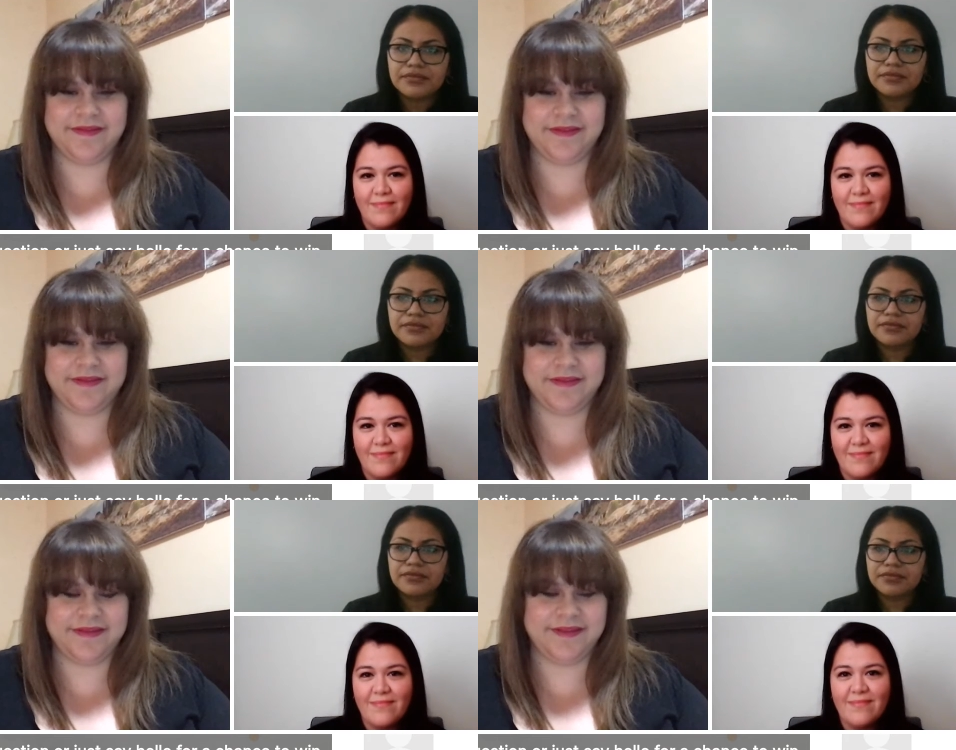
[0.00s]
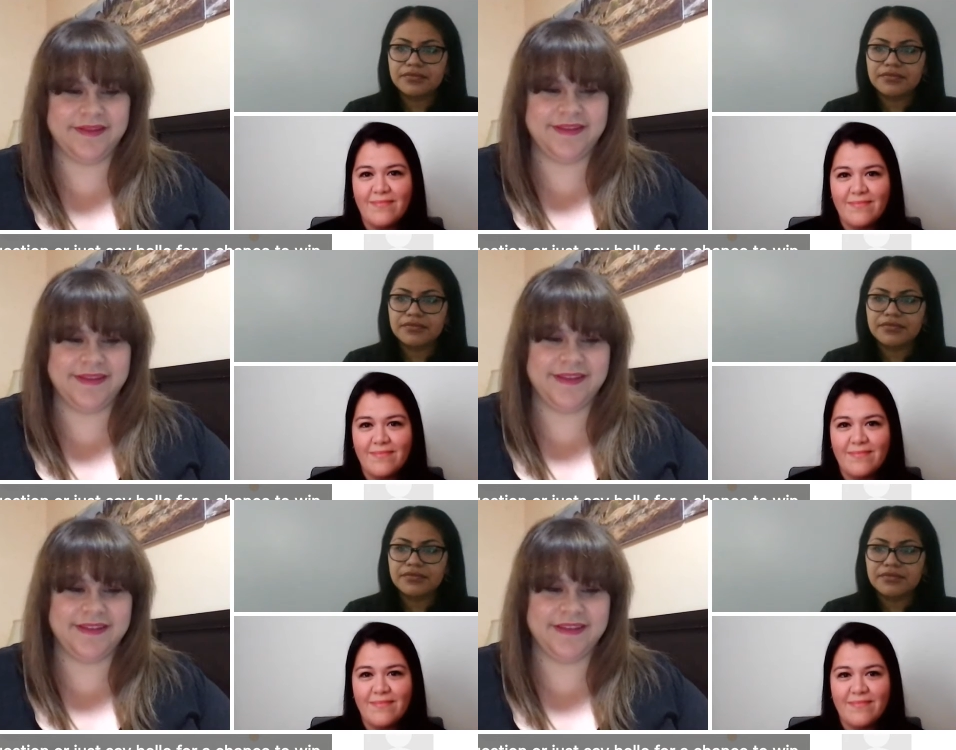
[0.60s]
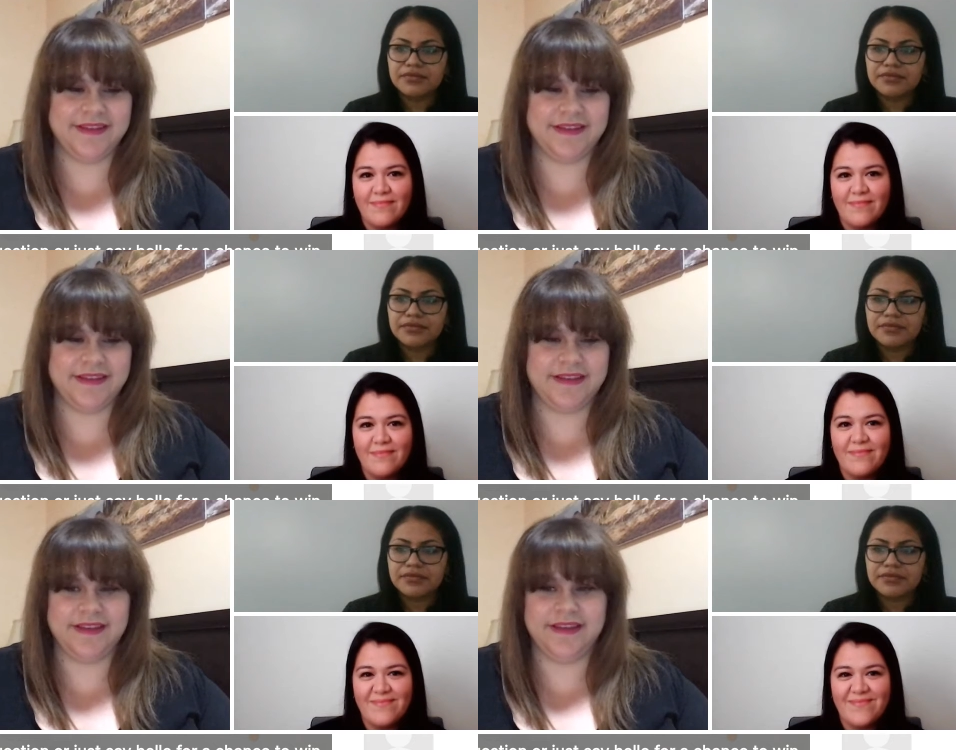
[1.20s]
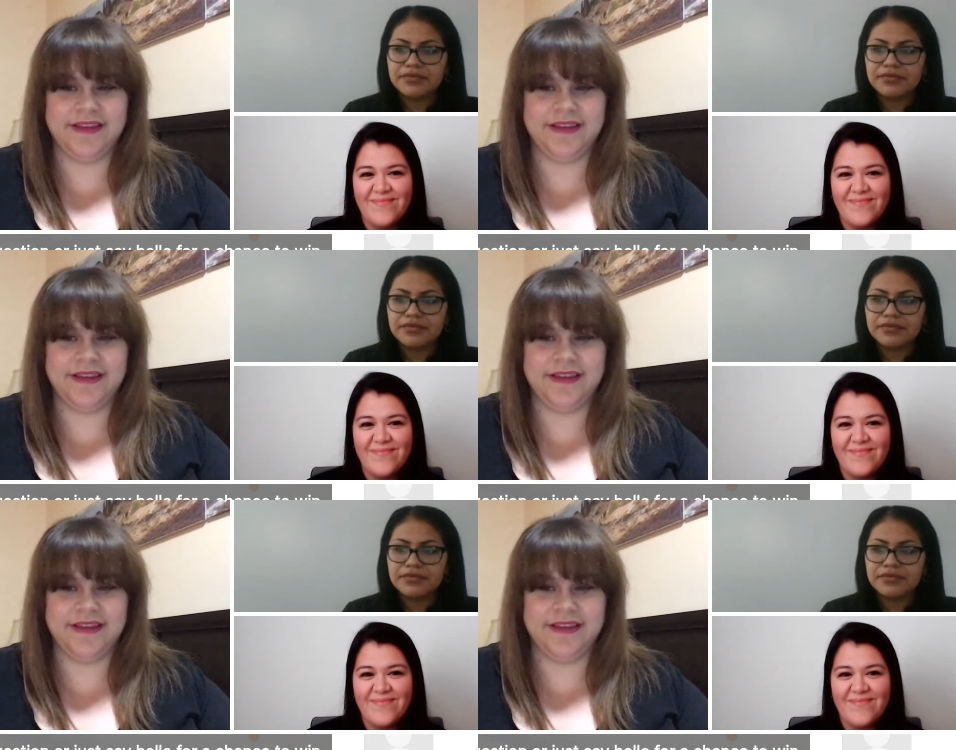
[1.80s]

Nobody speaks.